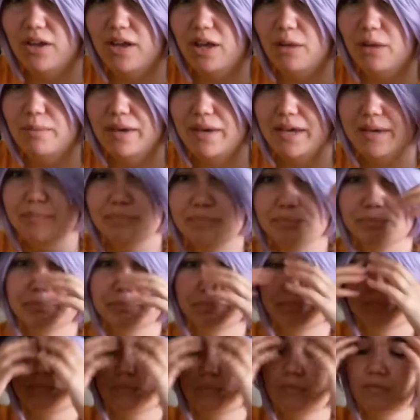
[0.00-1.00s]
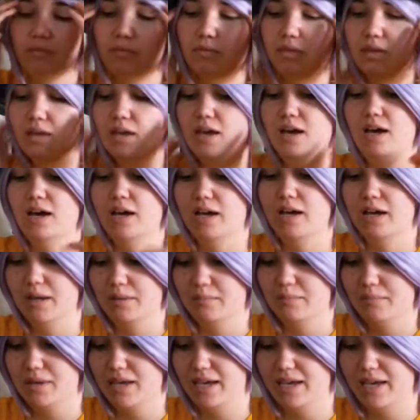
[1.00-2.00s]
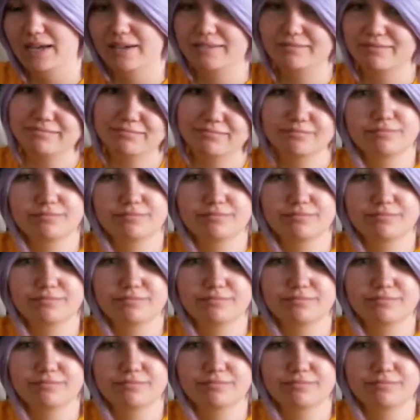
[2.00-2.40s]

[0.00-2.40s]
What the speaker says: helmet, and